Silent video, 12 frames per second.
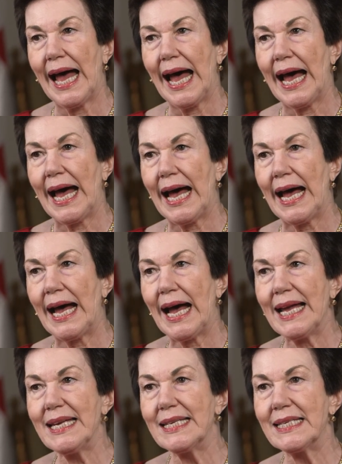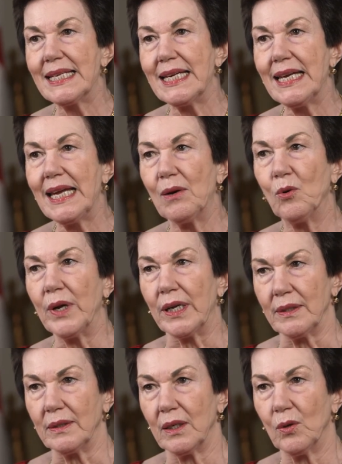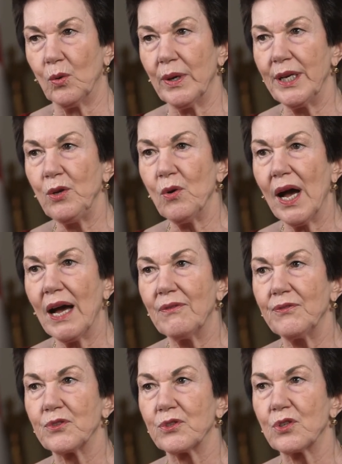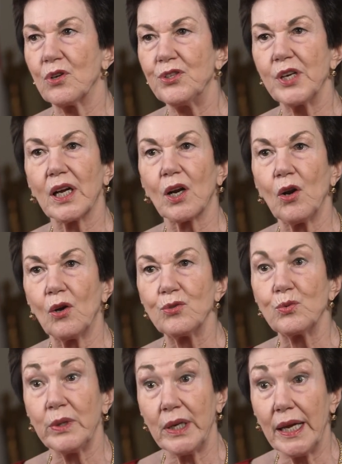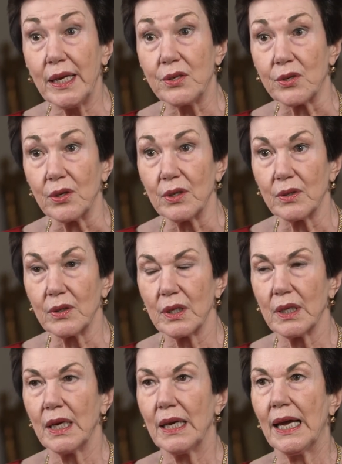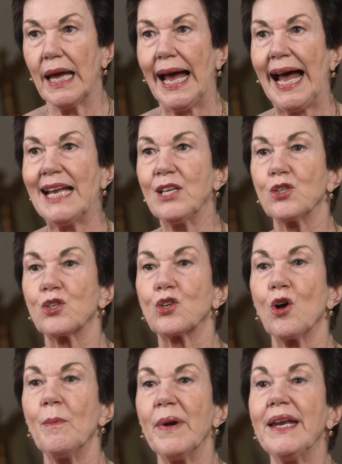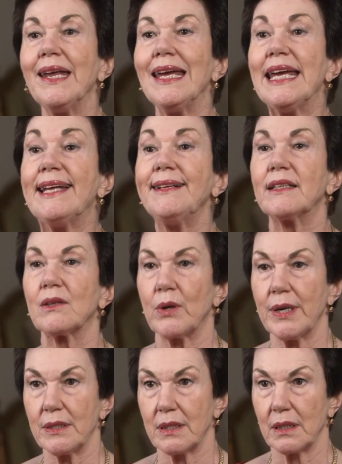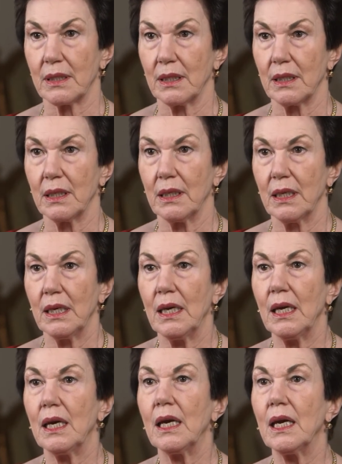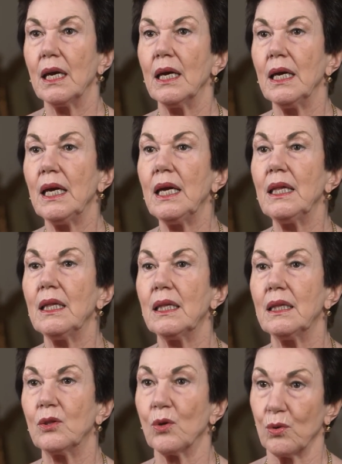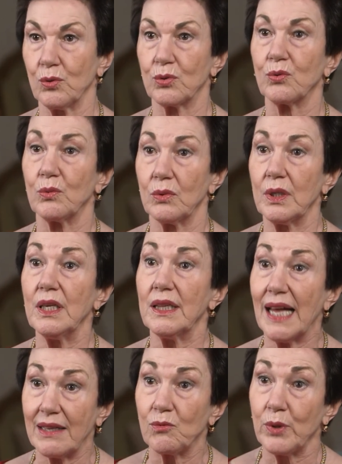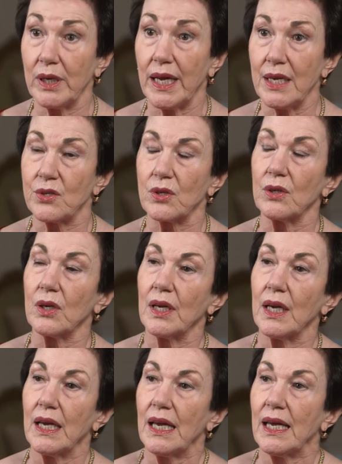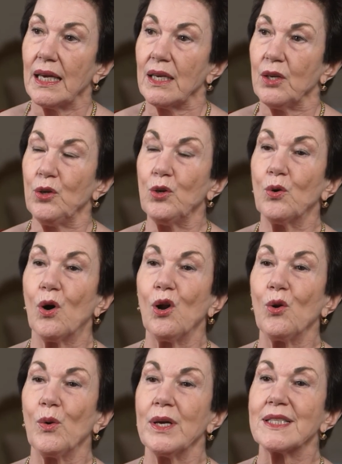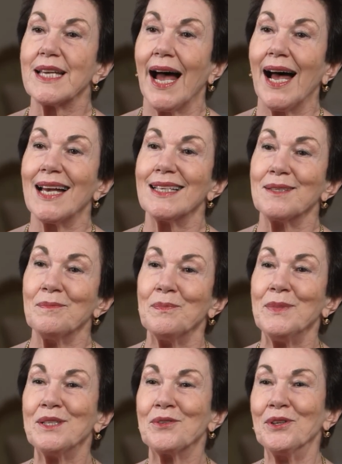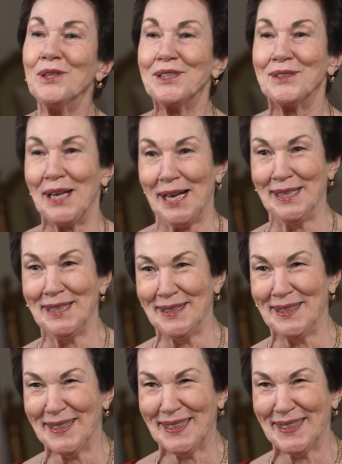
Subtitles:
I see, well, when you have such a close relation and so many interests in that relation, you always have misunderstanding.